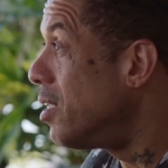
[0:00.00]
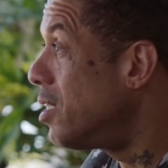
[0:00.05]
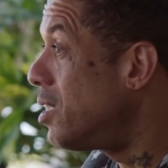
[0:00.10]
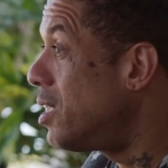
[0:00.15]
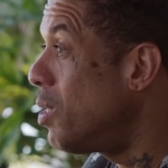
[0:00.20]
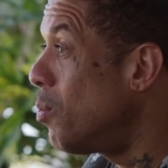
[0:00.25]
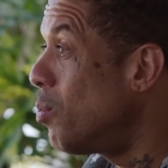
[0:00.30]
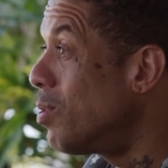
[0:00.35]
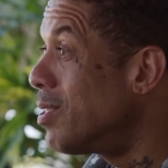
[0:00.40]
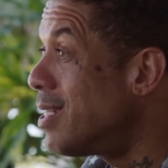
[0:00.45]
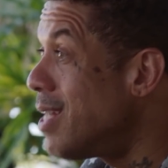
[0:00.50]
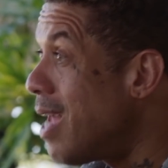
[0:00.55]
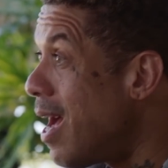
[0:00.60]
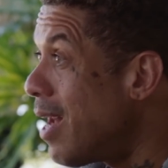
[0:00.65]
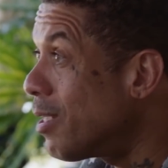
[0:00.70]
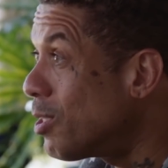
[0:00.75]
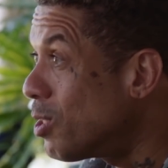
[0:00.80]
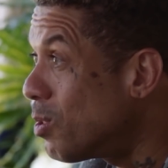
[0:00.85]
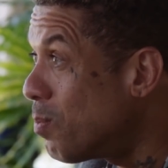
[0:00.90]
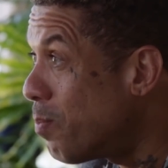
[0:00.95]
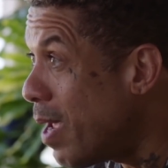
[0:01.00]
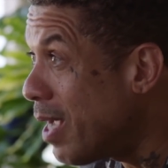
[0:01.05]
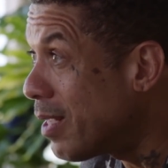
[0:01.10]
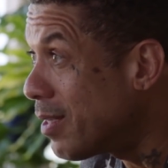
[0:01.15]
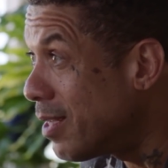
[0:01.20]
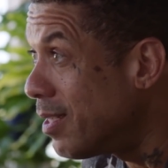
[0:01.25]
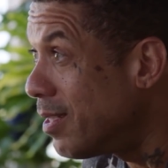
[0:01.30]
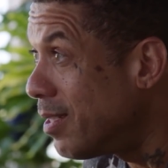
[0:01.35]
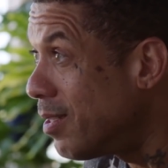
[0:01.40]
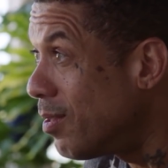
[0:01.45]
She was not
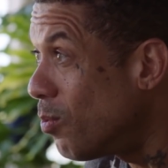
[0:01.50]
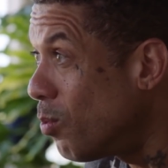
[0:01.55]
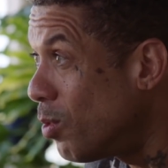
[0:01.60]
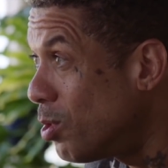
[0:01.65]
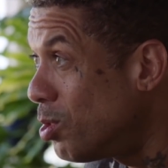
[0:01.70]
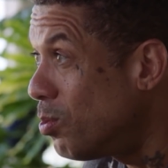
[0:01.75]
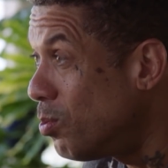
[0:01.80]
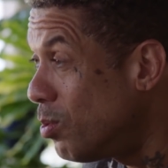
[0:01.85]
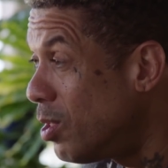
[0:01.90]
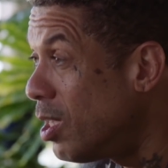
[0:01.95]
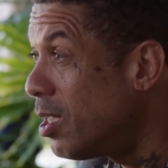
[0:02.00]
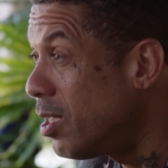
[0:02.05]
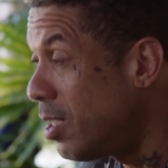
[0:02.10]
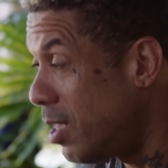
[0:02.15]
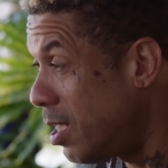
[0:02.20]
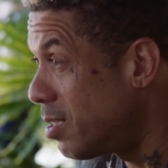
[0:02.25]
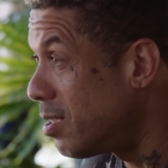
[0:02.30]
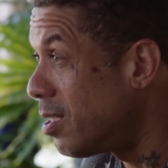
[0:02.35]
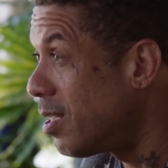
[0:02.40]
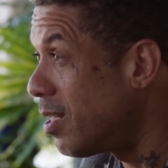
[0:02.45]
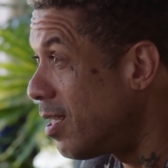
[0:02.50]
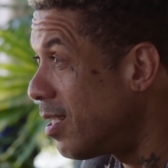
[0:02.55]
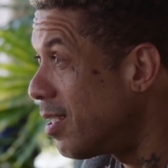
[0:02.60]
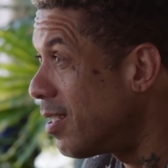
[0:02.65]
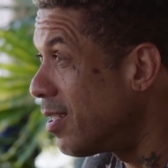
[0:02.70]
expecting what right. you did yesterday.